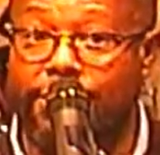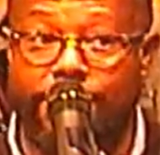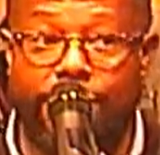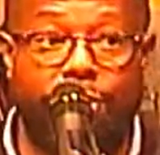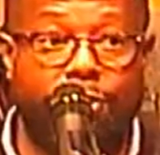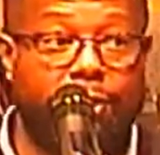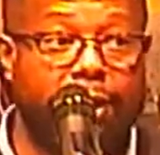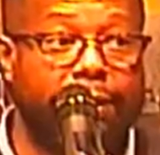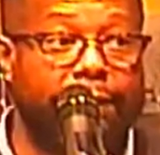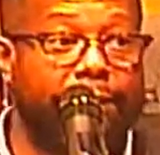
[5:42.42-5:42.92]

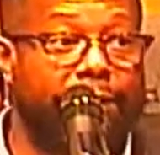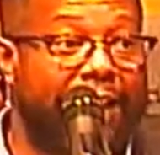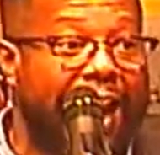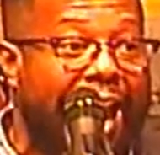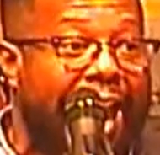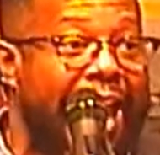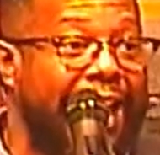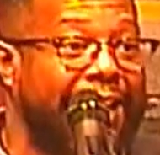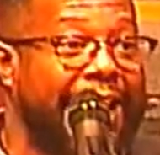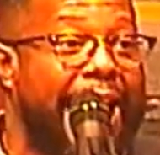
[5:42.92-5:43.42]
you can
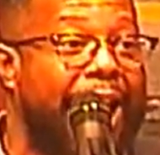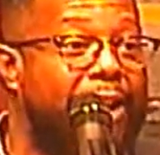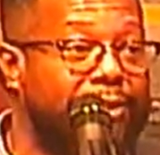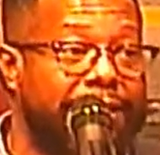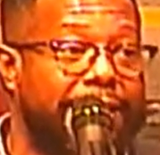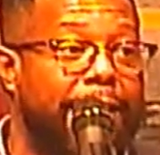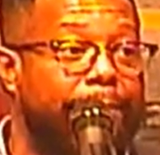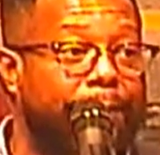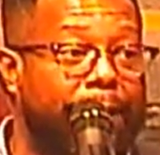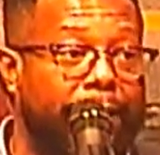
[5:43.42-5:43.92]
find out
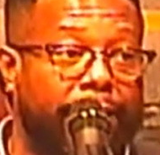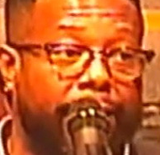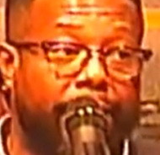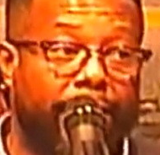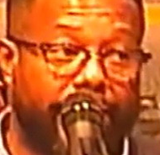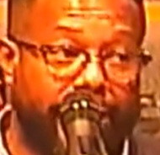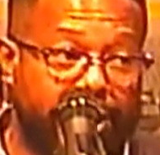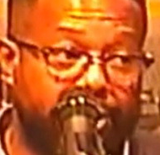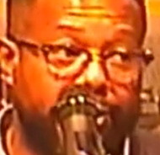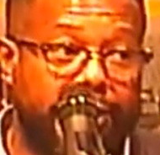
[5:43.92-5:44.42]
something or
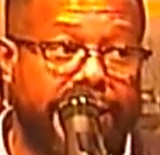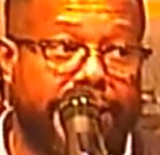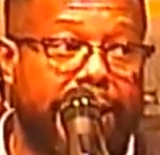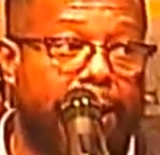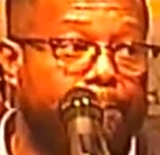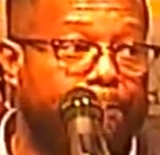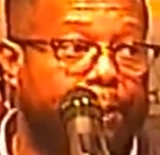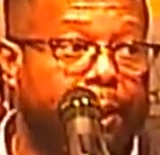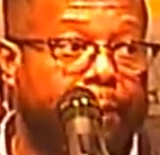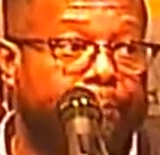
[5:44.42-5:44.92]
hear
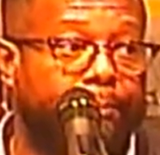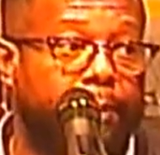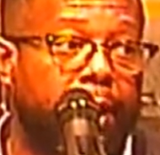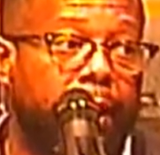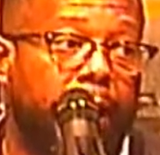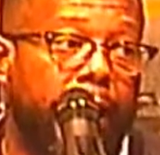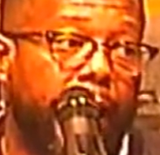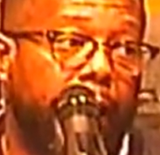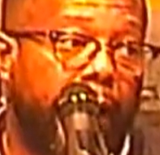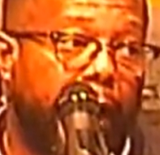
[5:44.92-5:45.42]
something,
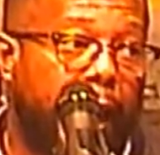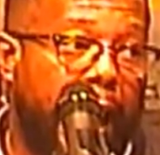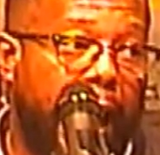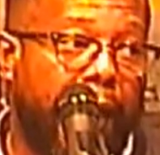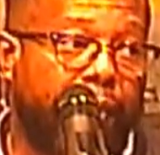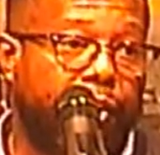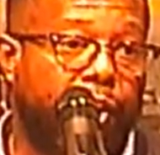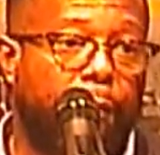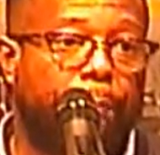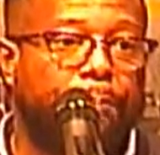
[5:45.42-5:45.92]

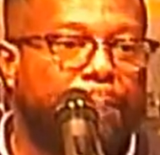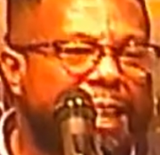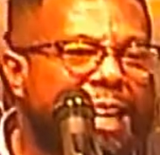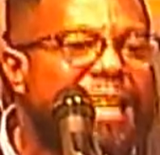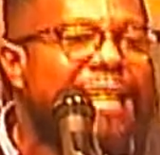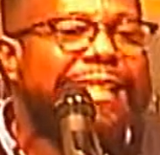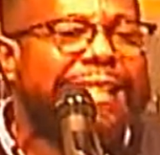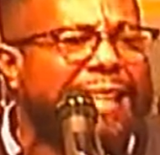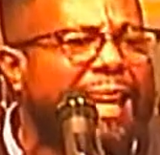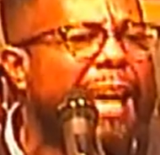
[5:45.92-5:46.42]
and your
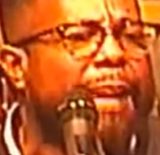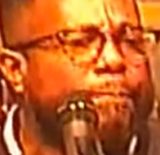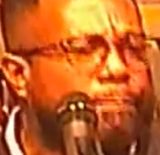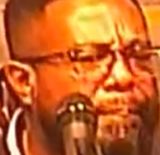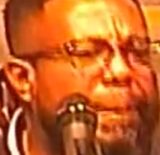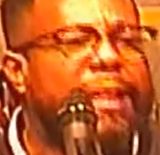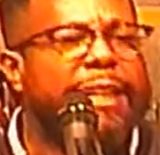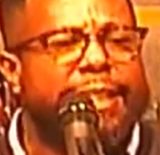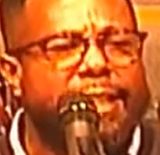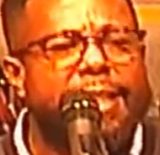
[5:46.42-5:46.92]
peace can
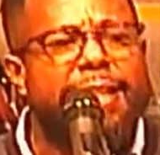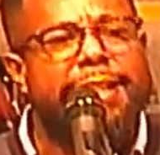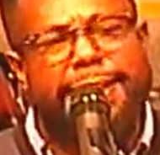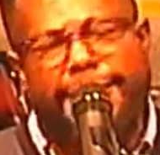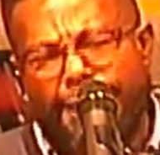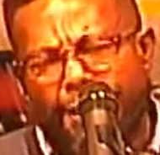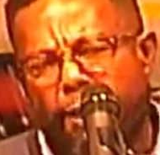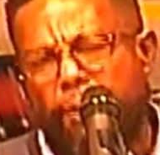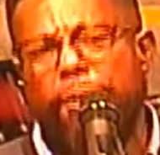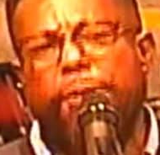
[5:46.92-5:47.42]
be
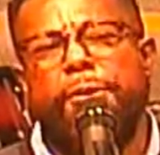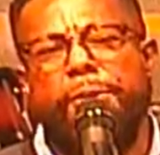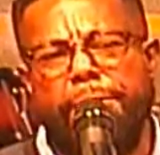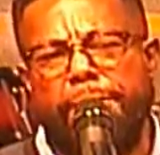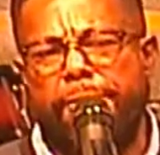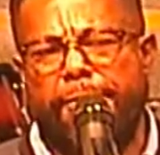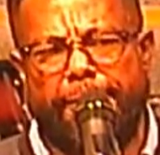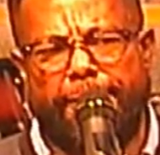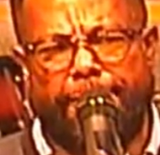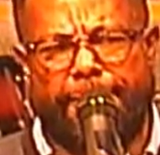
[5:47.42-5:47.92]
disturbed.
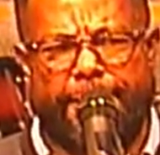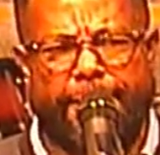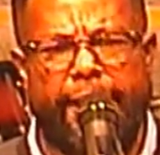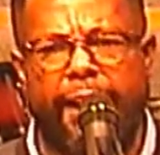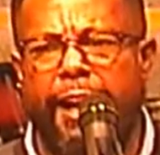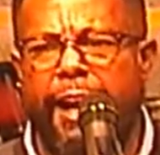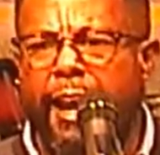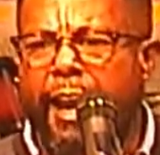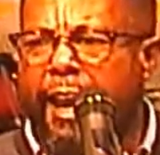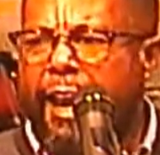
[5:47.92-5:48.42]

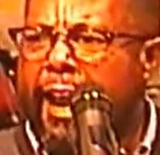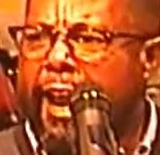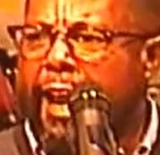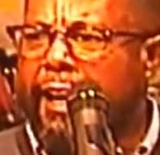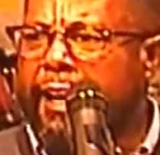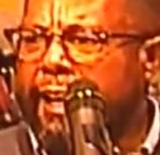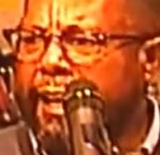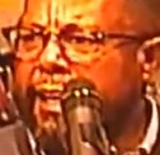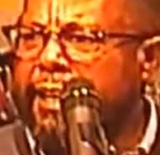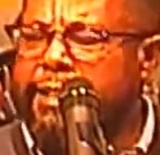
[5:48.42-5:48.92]
And
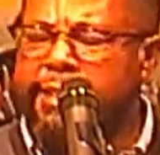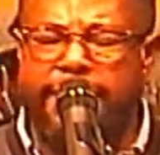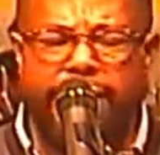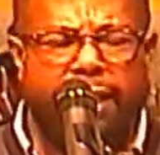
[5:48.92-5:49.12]
it is